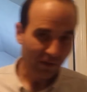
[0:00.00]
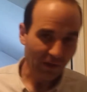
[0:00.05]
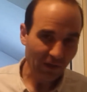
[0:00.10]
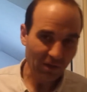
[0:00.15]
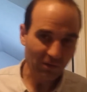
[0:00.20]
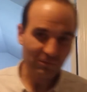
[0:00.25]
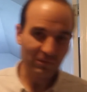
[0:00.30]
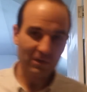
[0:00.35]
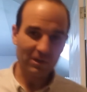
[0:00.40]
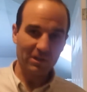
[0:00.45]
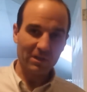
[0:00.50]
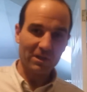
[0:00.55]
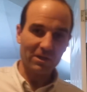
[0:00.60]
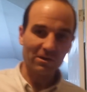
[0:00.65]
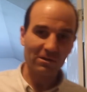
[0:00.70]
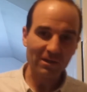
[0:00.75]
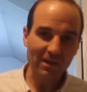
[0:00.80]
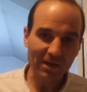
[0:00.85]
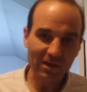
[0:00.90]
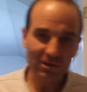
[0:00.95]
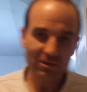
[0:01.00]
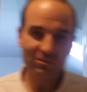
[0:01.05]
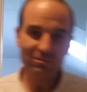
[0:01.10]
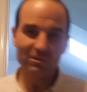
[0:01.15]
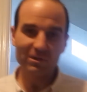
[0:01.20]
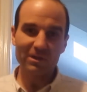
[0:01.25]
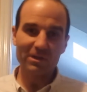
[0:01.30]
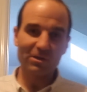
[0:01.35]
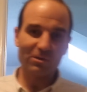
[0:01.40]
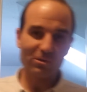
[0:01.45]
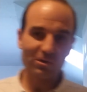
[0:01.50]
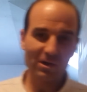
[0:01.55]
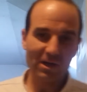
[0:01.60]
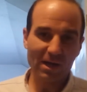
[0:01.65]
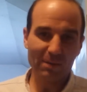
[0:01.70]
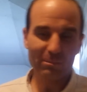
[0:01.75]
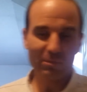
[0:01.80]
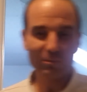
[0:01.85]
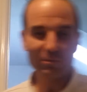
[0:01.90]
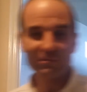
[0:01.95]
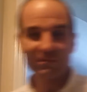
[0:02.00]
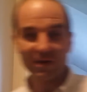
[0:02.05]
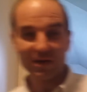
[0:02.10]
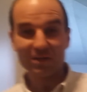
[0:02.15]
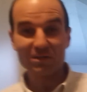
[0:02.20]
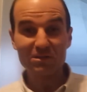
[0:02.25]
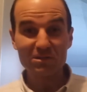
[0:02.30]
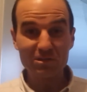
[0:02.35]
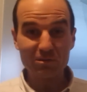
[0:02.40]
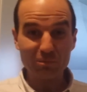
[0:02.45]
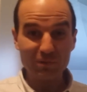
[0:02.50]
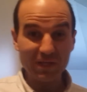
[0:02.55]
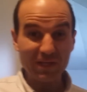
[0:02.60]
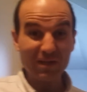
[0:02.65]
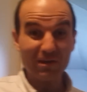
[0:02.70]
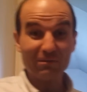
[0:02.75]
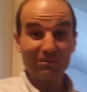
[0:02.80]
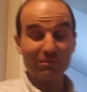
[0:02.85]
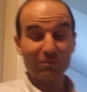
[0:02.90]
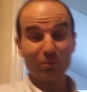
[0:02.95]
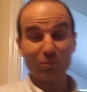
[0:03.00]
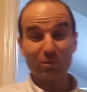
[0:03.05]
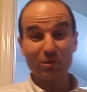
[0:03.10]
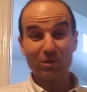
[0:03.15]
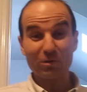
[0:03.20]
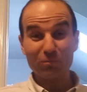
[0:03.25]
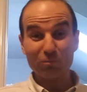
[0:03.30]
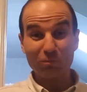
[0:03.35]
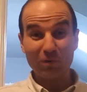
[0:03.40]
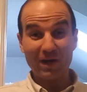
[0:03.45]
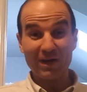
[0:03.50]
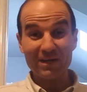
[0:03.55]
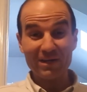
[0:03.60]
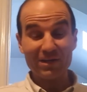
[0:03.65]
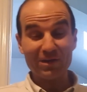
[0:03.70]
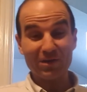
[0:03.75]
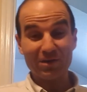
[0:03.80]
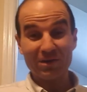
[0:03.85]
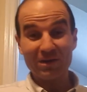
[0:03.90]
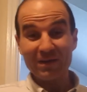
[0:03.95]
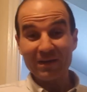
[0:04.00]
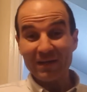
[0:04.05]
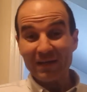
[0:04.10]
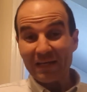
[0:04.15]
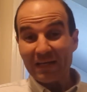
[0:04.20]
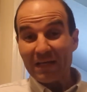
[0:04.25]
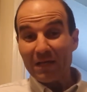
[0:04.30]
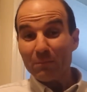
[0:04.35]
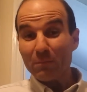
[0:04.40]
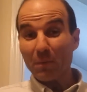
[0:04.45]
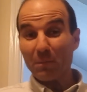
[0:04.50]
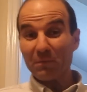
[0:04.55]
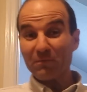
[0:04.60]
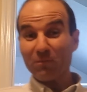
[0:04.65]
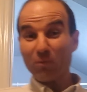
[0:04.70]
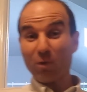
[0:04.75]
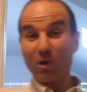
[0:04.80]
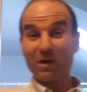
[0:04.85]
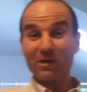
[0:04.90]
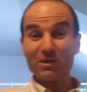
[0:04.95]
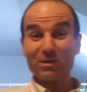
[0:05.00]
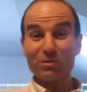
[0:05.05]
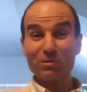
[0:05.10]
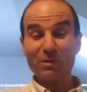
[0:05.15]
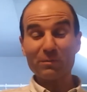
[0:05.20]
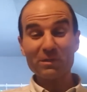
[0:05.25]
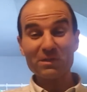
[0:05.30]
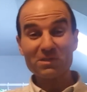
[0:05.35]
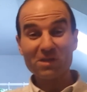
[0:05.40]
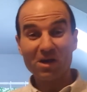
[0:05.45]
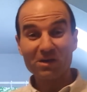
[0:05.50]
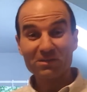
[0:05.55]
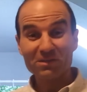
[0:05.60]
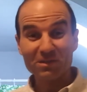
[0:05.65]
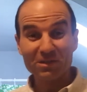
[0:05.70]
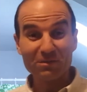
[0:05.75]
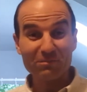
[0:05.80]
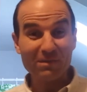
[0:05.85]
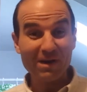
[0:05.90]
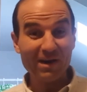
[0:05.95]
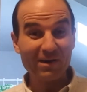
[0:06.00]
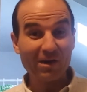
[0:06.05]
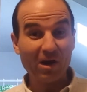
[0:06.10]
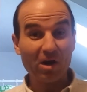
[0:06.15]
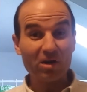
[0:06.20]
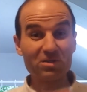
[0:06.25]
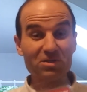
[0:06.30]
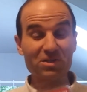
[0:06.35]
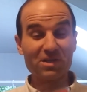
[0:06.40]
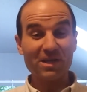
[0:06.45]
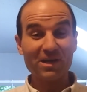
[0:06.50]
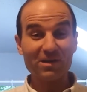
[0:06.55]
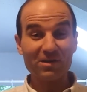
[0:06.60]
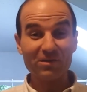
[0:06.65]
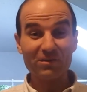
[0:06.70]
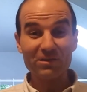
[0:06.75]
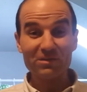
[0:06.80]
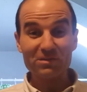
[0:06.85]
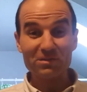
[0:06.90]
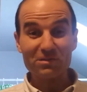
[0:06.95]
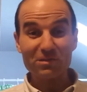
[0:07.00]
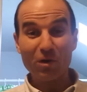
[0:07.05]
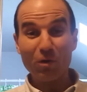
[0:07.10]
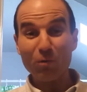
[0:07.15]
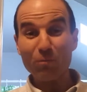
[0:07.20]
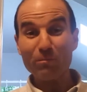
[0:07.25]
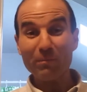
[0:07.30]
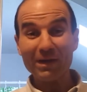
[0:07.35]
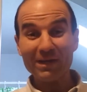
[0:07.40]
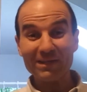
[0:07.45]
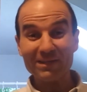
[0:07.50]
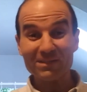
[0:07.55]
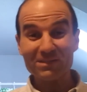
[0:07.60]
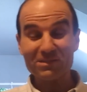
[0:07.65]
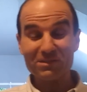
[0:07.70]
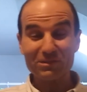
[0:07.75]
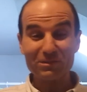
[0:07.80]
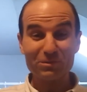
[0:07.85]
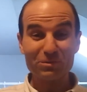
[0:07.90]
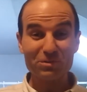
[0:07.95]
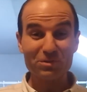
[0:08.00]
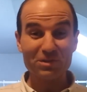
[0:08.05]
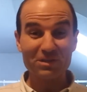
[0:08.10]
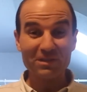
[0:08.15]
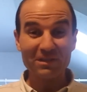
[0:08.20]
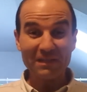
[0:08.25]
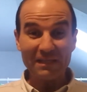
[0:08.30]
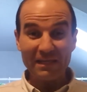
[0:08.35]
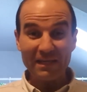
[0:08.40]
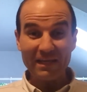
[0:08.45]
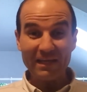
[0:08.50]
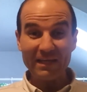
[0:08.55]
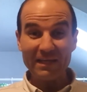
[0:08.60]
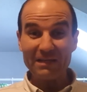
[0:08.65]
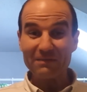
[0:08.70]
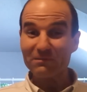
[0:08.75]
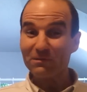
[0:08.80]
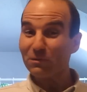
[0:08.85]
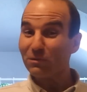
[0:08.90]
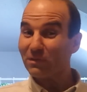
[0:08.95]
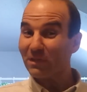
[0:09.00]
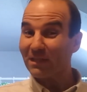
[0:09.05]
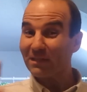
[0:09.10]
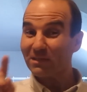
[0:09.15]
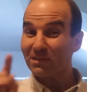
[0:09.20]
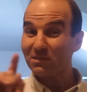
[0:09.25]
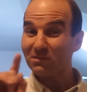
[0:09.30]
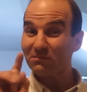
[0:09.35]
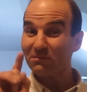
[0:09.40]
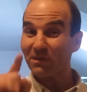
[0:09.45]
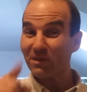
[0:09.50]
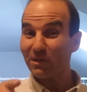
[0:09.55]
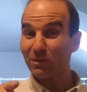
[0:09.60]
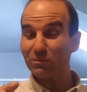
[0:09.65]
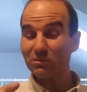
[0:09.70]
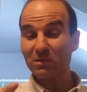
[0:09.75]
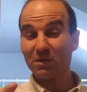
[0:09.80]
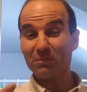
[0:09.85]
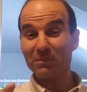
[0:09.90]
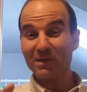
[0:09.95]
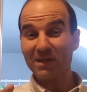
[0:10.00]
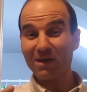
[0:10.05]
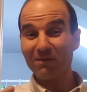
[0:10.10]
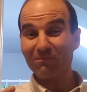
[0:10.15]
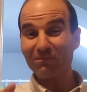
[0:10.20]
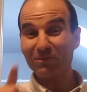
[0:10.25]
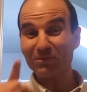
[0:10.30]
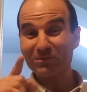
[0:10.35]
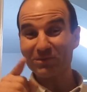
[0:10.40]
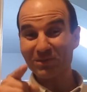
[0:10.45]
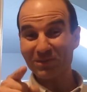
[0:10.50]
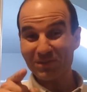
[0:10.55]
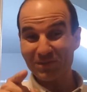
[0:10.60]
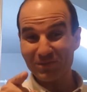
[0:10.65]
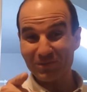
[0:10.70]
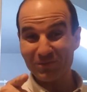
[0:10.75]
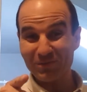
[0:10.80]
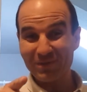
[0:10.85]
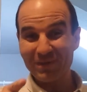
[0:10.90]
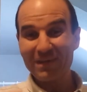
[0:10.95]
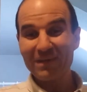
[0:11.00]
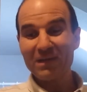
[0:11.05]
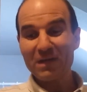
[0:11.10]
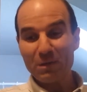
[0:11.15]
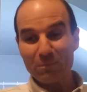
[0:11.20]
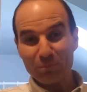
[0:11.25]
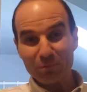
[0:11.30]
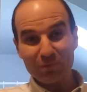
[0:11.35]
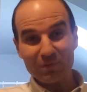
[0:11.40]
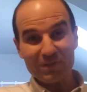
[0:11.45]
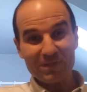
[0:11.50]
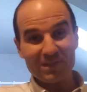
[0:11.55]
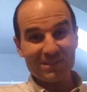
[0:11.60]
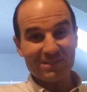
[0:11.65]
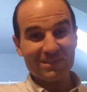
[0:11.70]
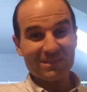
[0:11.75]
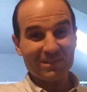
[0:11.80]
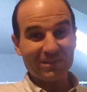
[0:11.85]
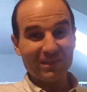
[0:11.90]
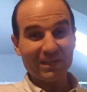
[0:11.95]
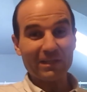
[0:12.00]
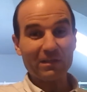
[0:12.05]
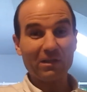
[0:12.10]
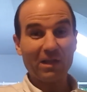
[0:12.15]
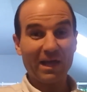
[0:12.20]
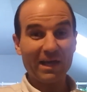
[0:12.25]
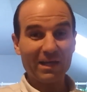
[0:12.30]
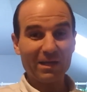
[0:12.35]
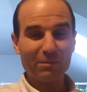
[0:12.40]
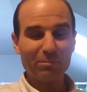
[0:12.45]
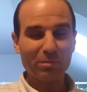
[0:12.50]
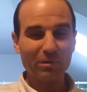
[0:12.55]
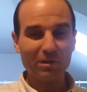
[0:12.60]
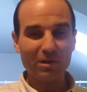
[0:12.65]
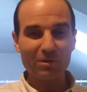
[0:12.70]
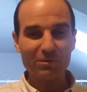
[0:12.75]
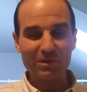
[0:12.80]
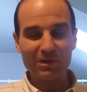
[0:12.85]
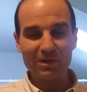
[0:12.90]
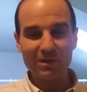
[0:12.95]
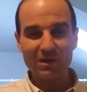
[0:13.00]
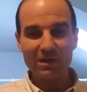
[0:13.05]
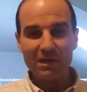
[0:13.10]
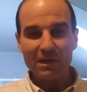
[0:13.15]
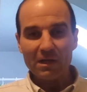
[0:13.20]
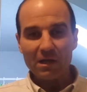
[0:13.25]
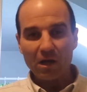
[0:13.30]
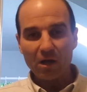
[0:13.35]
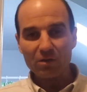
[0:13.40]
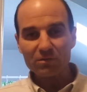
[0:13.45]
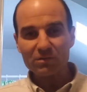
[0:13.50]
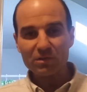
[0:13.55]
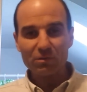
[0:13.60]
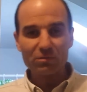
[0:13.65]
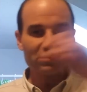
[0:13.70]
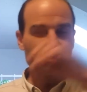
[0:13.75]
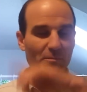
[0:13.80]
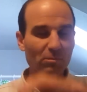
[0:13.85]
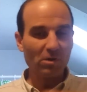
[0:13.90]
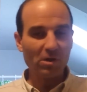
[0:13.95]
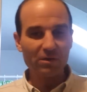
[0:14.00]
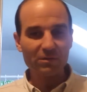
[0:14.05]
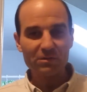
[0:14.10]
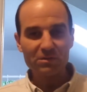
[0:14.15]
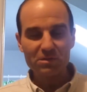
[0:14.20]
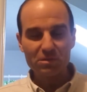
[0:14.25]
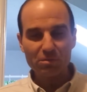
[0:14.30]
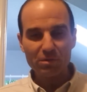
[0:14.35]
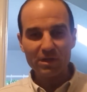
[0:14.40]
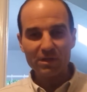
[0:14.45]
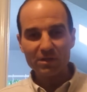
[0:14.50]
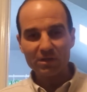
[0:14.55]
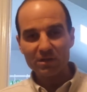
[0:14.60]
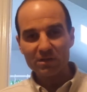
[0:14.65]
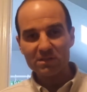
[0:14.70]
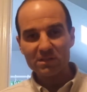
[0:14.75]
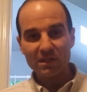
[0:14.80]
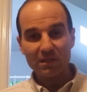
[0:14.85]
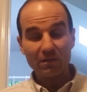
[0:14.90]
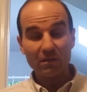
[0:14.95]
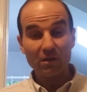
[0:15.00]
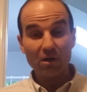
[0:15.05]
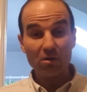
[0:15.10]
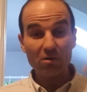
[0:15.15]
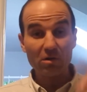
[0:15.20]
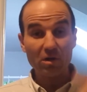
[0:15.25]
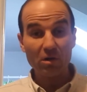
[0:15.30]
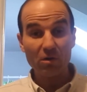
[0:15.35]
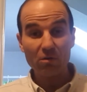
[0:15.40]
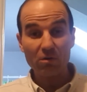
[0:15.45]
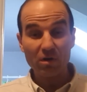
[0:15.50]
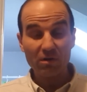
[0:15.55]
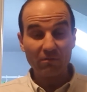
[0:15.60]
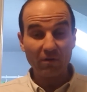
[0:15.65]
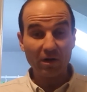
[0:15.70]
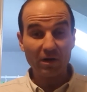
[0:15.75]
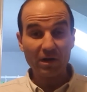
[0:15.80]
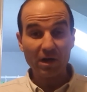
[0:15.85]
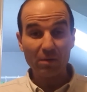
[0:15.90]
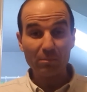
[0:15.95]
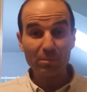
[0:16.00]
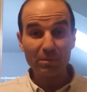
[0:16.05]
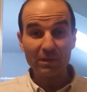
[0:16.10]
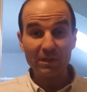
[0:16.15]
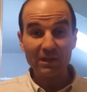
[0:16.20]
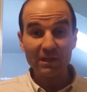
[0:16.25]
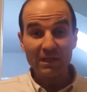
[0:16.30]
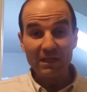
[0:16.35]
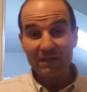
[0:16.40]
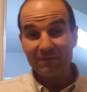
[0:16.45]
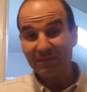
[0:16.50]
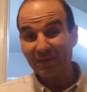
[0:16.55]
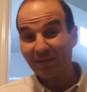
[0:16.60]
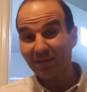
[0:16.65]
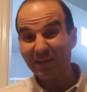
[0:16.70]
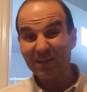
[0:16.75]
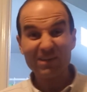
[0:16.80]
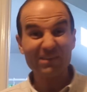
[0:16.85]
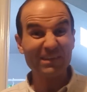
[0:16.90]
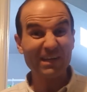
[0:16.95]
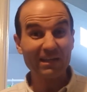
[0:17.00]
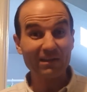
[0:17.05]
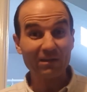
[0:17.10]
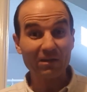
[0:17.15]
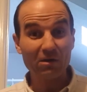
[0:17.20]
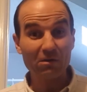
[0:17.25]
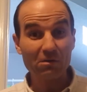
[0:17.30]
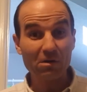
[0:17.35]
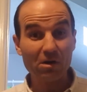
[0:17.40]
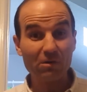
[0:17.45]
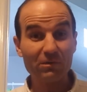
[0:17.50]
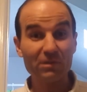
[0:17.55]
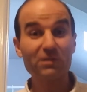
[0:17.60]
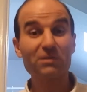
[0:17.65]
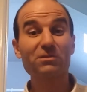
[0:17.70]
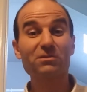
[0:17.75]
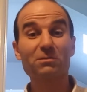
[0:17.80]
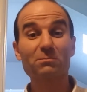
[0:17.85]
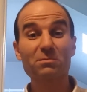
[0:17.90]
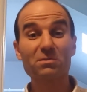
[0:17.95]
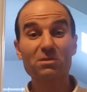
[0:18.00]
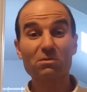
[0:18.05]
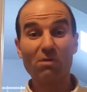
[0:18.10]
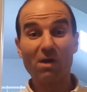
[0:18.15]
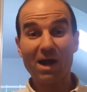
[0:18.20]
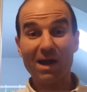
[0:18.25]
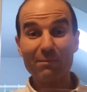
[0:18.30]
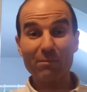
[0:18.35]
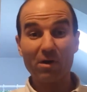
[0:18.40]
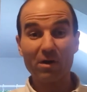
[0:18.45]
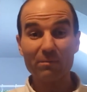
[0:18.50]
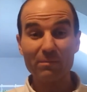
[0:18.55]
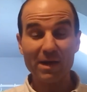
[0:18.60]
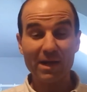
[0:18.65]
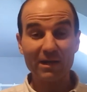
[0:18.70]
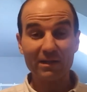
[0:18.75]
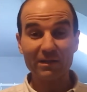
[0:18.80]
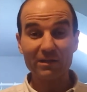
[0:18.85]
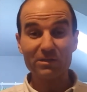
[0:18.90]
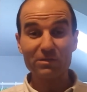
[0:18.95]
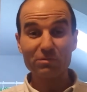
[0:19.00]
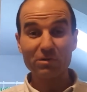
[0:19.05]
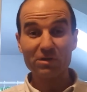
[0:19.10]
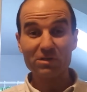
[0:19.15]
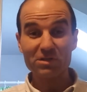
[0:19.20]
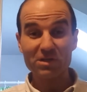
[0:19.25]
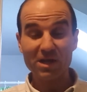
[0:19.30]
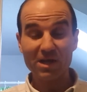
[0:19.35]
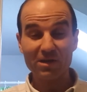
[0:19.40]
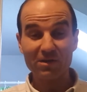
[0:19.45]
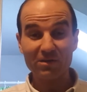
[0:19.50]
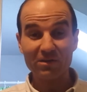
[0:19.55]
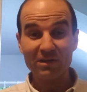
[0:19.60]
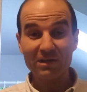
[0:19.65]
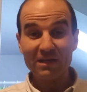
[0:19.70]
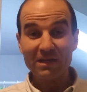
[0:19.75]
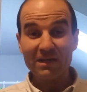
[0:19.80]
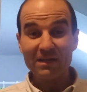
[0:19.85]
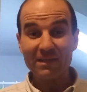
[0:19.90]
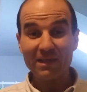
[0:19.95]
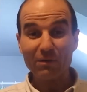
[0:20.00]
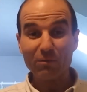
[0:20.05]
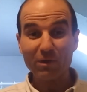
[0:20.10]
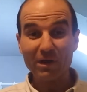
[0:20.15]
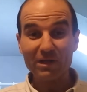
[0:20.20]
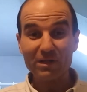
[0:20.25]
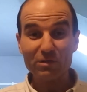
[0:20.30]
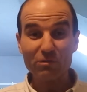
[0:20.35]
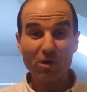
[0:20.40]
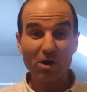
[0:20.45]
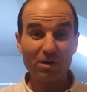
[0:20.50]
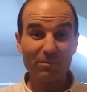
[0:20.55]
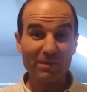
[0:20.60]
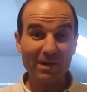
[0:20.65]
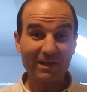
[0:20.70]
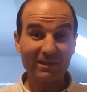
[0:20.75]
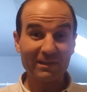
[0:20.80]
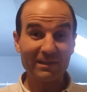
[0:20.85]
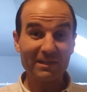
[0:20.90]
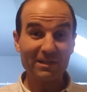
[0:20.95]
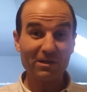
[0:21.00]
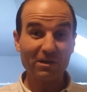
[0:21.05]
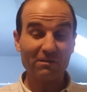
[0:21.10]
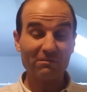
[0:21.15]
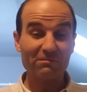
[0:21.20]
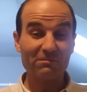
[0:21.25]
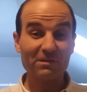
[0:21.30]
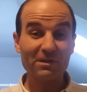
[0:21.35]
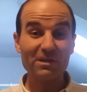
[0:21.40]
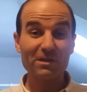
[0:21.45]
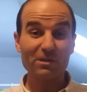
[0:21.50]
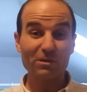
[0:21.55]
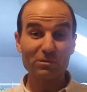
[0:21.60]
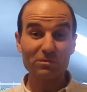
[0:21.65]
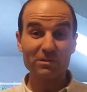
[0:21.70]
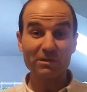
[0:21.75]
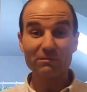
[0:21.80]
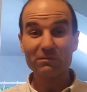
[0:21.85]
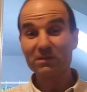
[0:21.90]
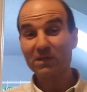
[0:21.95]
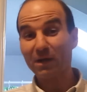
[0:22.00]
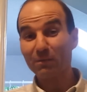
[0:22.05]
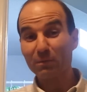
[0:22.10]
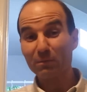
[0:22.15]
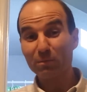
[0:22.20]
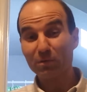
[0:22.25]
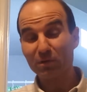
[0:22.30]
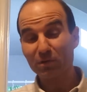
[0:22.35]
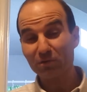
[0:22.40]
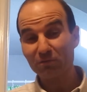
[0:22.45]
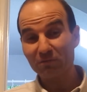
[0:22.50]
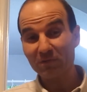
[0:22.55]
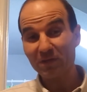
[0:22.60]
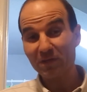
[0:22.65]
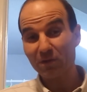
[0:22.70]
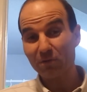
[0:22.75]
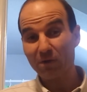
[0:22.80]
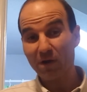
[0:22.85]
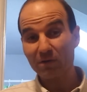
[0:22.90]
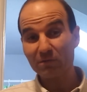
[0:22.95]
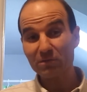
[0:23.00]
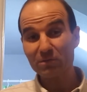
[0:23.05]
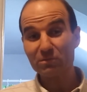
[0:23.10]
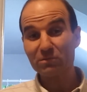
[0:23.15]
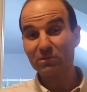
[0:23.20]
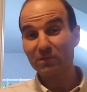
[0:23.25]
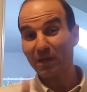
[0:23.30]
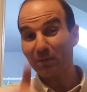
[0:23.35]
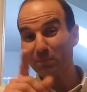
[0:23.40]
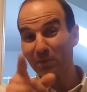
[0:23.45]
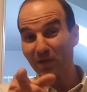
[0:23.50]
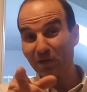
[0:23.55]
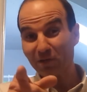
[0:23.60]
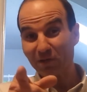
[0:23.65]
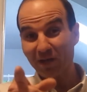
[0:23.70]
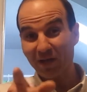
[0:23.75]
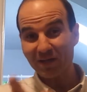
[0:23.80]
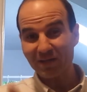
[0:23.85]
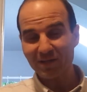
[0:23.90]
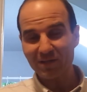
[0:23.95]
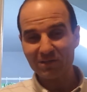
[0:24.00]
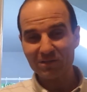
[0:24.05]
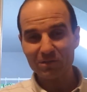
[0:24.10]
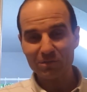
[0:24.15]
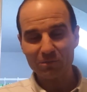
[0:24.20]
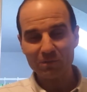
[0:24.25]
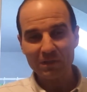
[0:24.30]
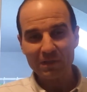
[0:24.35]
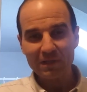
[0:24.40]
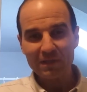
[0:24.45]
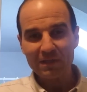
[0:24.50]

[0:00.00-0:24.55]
don't know if you can hear that on the video or not, but we've got a squeak in a floor right here. But before I do, let me talk to you about our channel. This is Home Maintenance Solution, and if you think this video is going to be helpful to you, please click like below here. Also, somewhere on the screen, you're going to see a logo of our company. If you click on that logo, then you subscribe automatically to our channel, and that way you automatically get our videos every time we put a new video out, too. So that'd be a good idea, too.